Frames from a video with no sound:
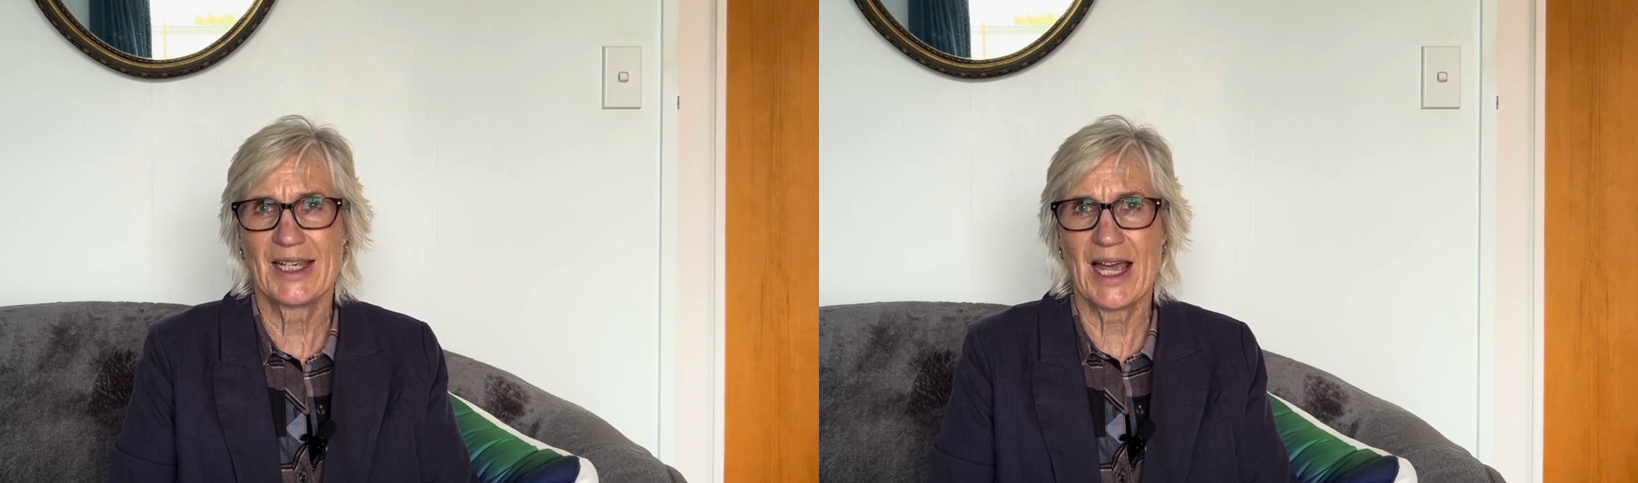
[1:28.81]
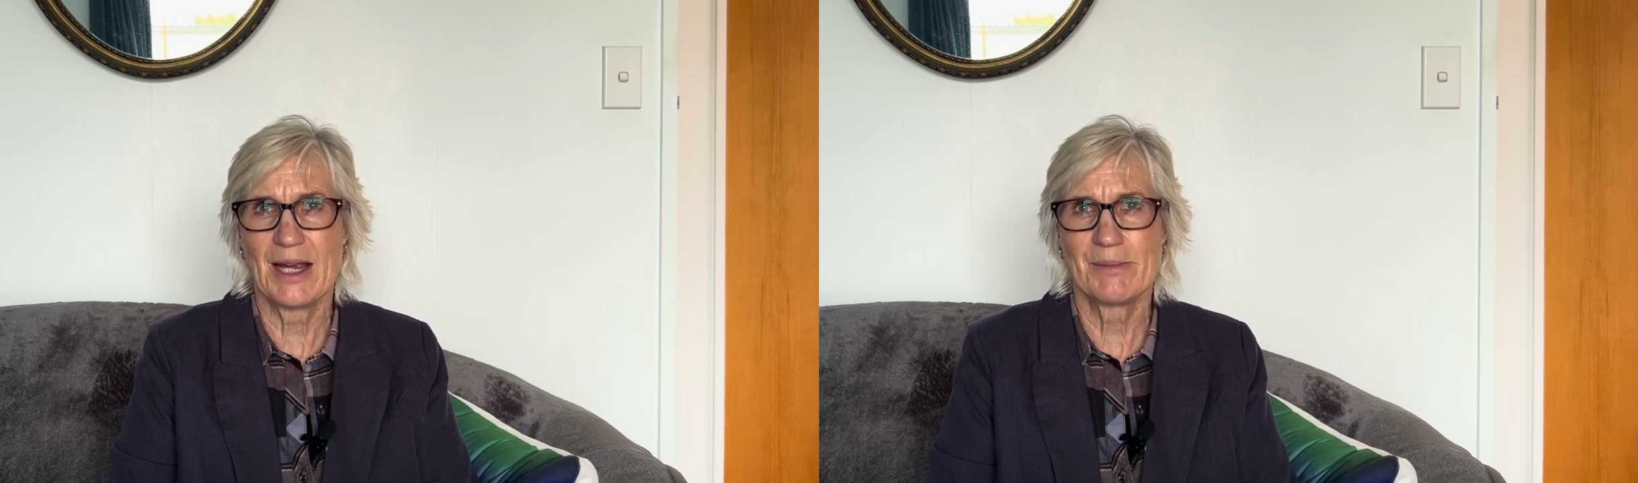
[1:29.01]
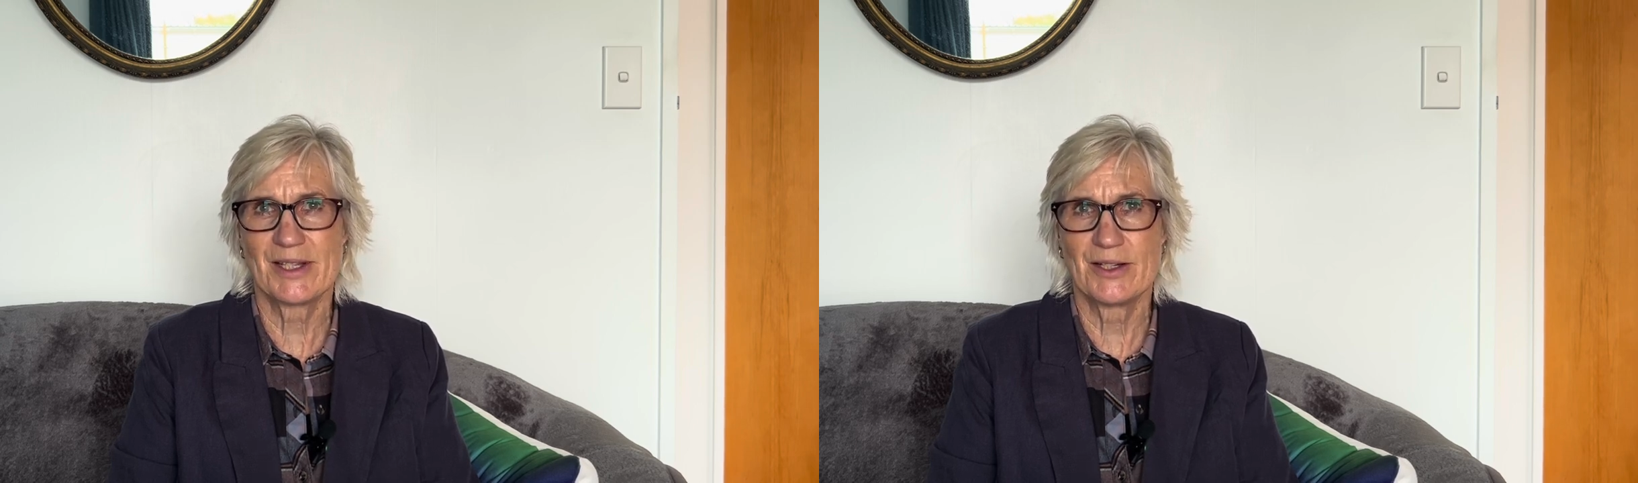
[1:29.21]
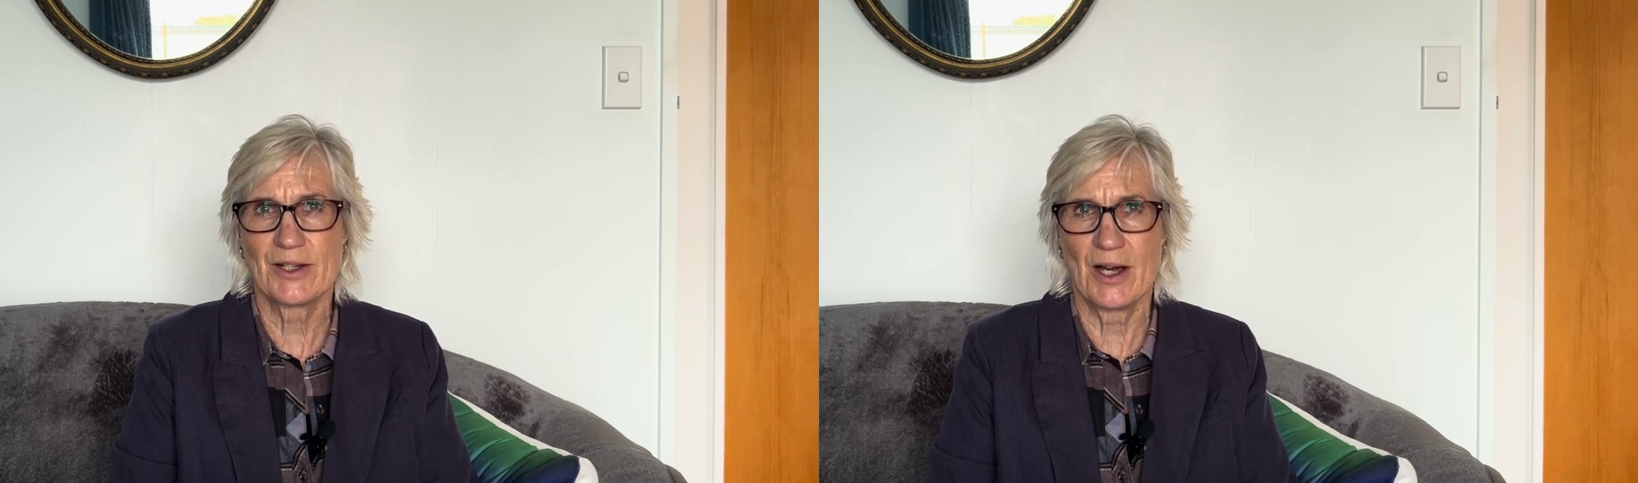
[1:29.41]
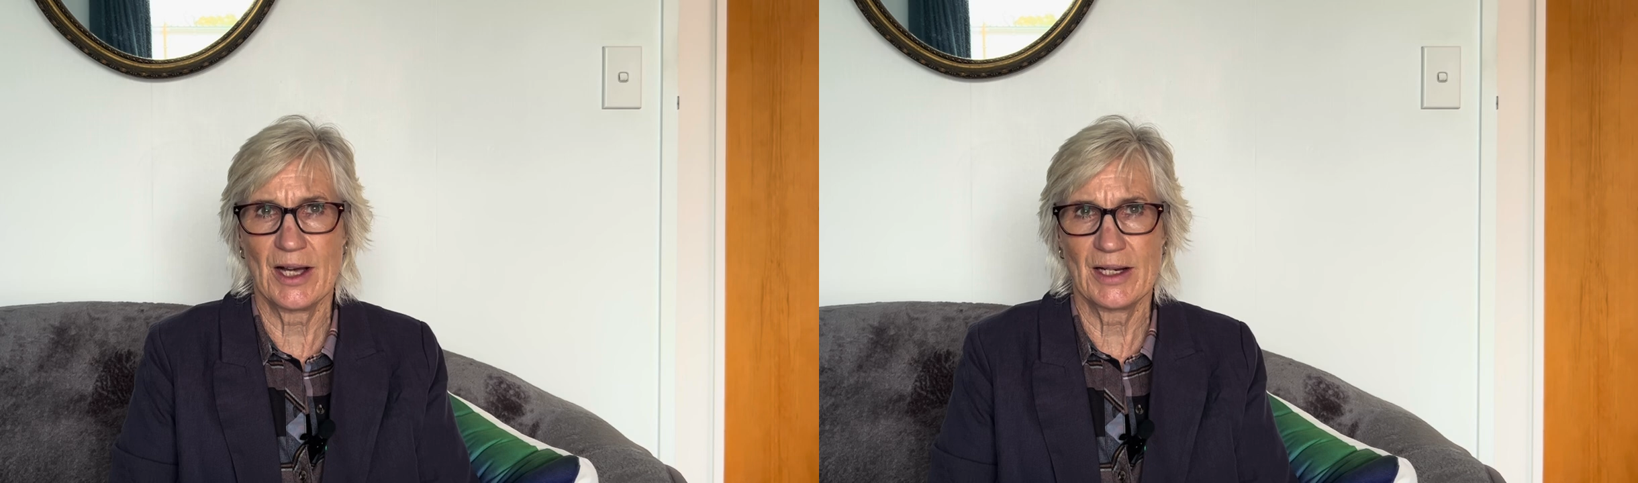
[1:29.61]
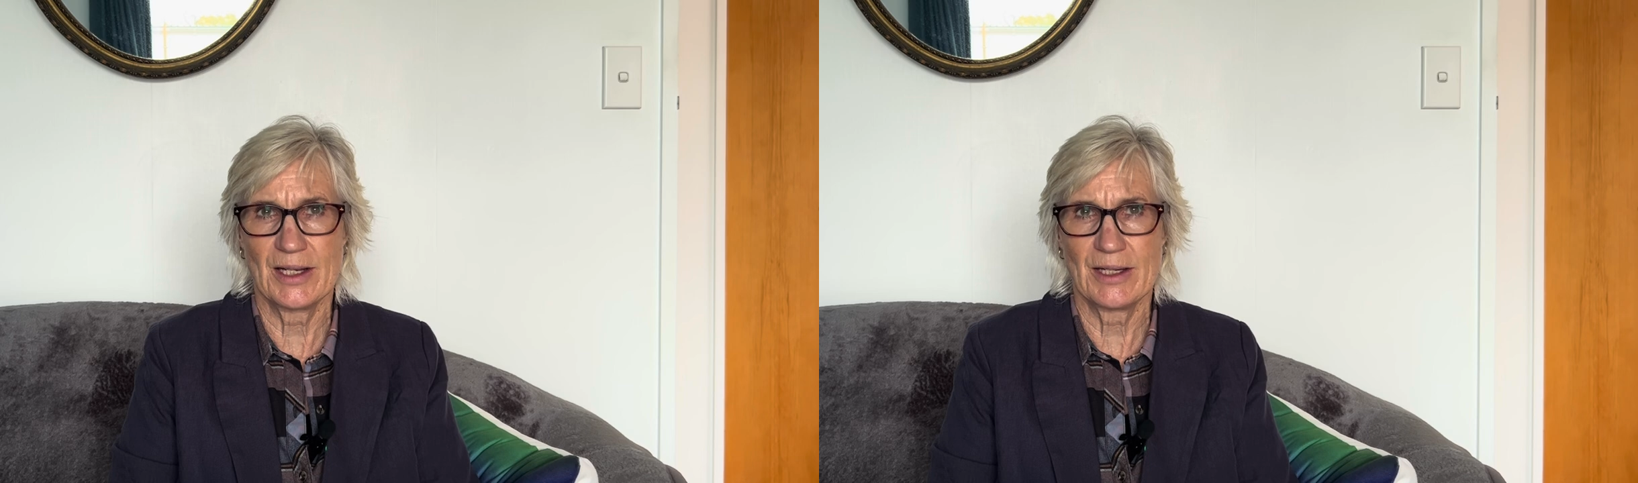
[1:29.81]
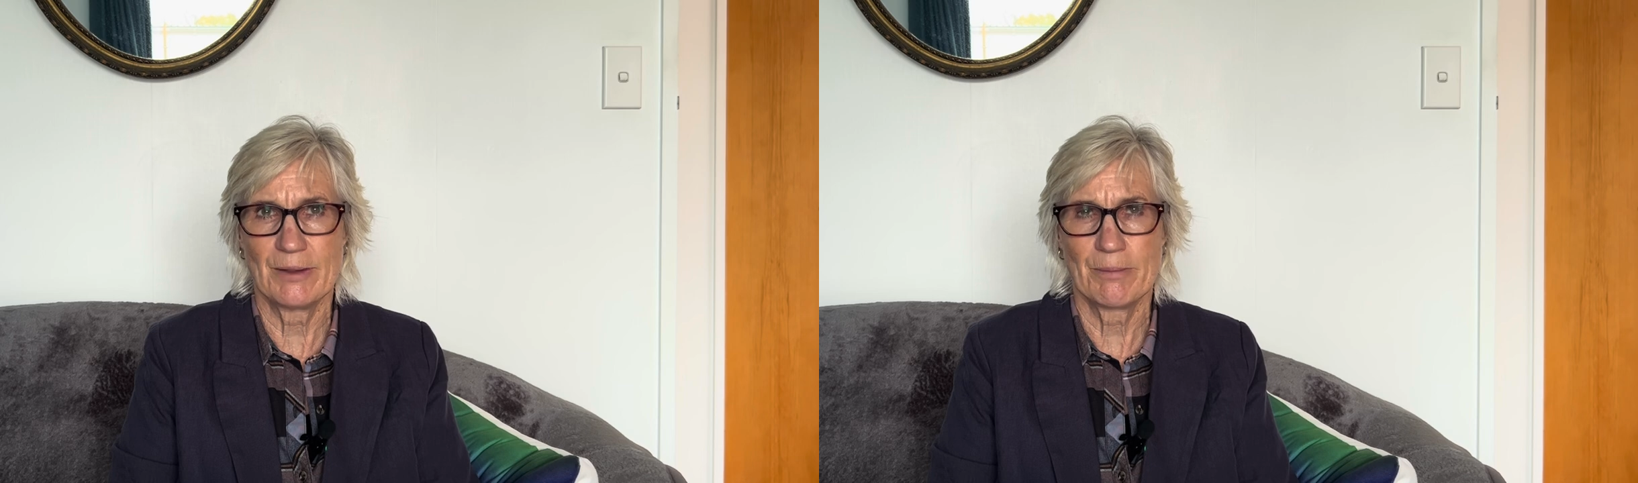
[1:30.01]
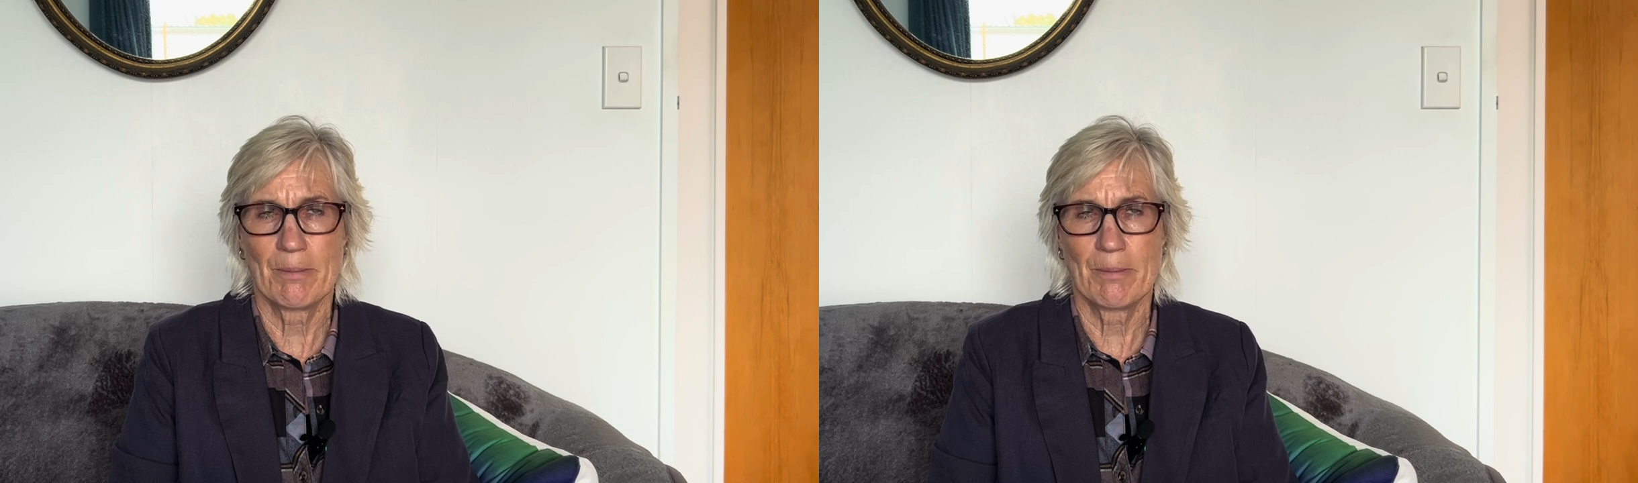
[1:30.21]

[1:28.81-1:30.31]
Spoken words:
games entirely.